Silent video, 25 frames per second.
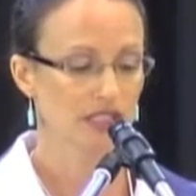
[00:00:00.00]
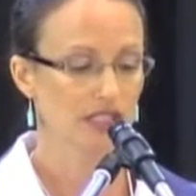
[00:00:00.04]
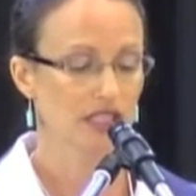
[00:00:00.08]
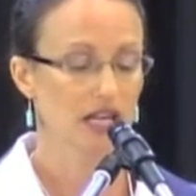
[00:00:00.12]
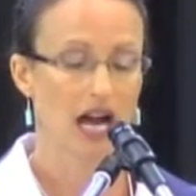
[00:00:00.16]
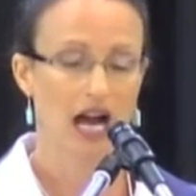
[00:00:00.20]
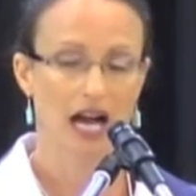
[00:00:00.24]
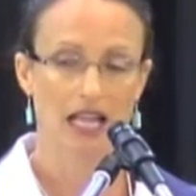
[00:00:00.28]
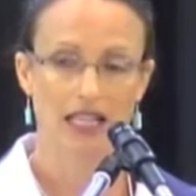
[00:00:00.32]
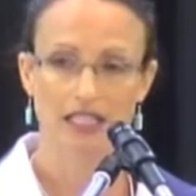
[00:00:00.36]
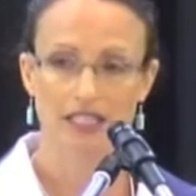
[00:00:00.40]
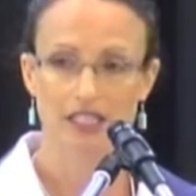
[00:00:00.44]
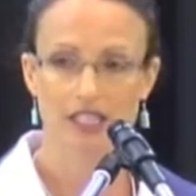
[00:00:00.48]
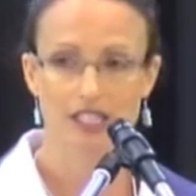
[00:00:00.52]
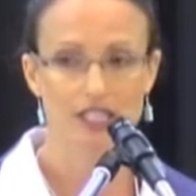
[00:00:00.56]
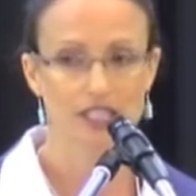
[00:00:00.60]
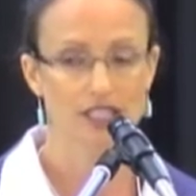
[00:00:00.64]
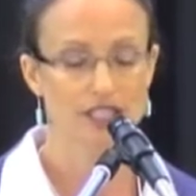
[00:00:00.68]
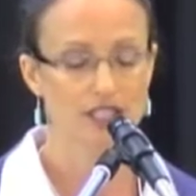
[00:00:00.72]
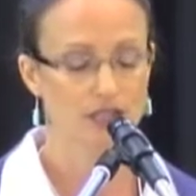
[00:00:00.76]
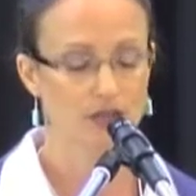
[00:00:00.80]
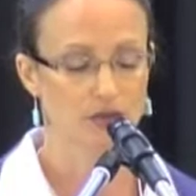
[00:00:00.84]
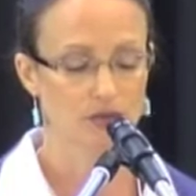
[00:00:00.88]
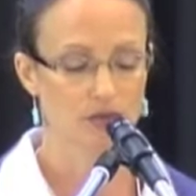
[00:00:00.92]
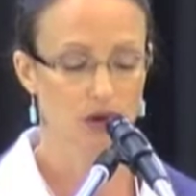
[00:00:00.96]
and
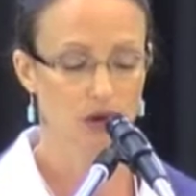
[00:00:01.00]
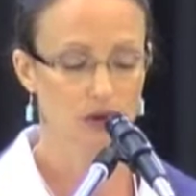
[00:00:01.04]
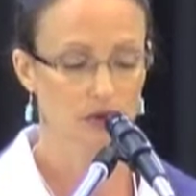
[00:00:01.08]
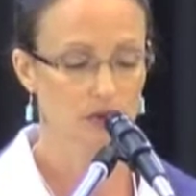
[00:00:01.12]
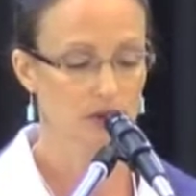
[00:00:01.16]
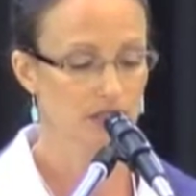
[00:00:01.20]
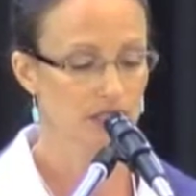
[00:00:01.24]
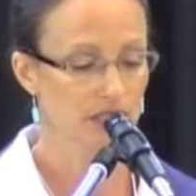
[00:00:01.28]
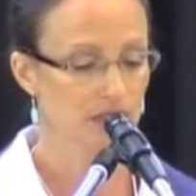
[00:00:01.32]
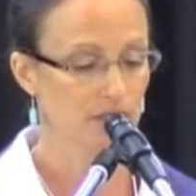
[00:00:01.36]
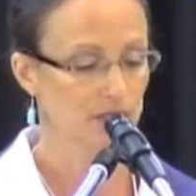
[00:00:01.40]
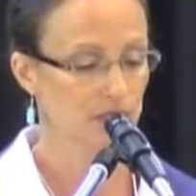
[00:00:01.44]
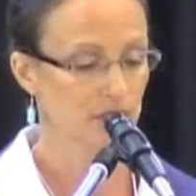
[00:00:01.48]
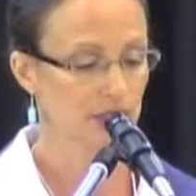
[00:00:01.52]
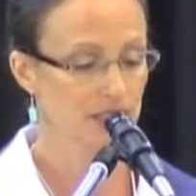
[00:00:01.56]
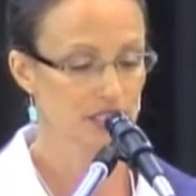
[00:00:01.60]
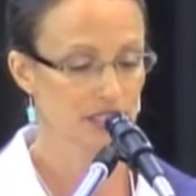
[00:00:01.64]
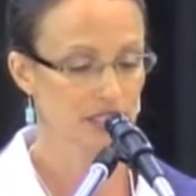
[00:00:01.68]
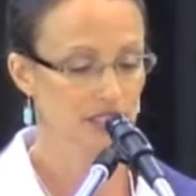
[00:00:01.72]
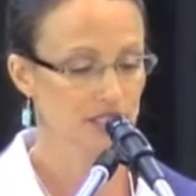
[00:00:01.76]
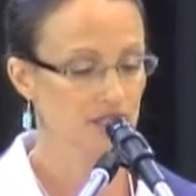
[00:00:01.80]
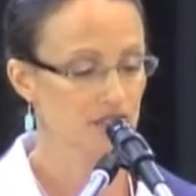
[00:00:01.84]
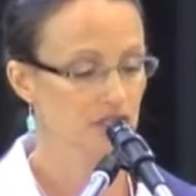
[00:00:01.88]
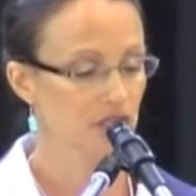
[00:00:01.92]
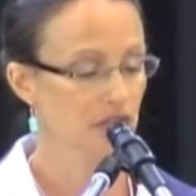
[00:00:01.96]
colleges and roads and
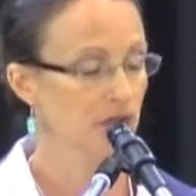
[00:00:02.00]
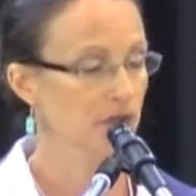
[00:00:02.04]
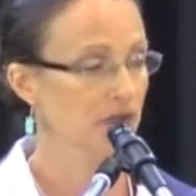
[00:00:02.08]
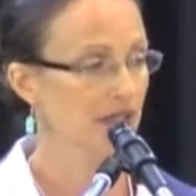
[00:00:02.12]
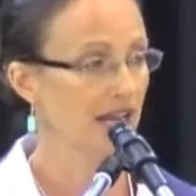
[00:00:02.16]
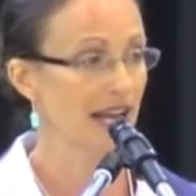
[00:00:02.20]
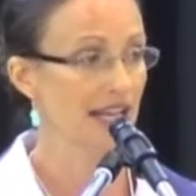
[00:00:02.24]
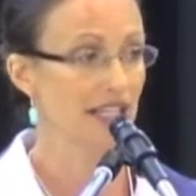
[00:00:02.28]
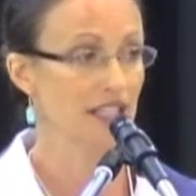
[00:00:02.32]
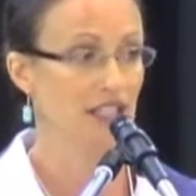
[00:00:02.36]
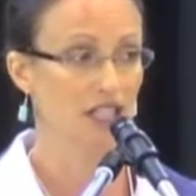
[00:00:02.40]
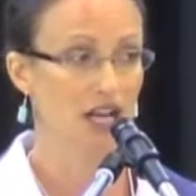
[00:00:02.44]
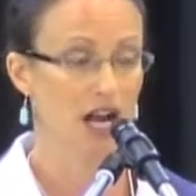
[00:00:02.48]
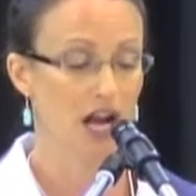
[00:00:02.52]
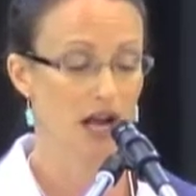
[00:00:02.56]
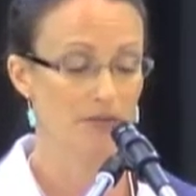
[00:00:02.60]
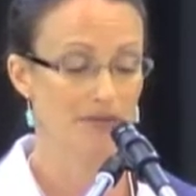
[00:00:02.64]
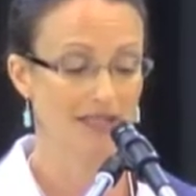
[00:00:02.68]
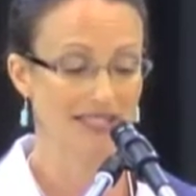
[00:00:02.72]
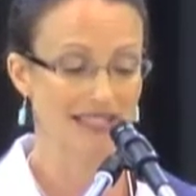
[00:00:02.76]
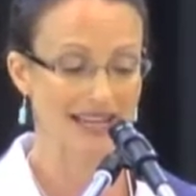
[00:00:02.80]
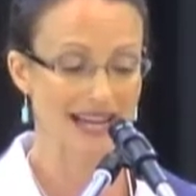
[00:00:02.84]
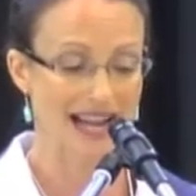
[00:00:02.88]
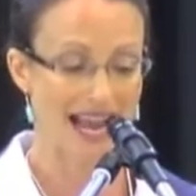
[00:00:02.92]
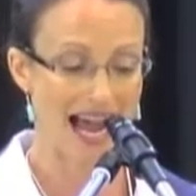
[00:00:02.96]
bridges to create
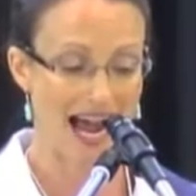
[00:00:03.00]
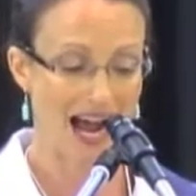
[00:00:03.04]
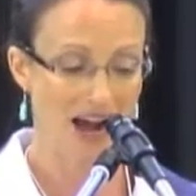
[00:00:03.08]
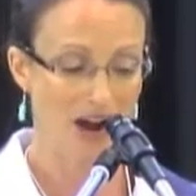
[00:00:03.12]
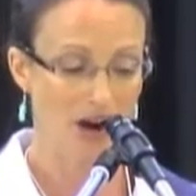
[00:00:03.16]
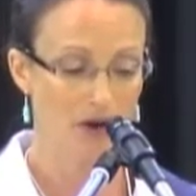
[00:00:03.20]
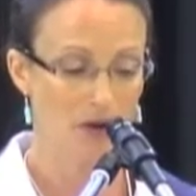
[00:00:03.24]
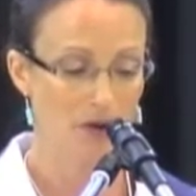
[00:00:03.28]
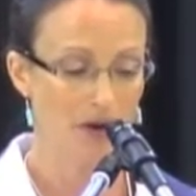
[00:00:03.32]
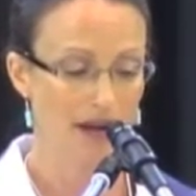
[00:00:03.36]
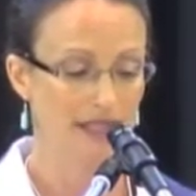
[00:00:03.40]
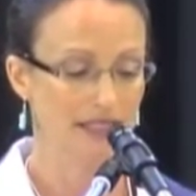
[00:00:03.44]
jobs now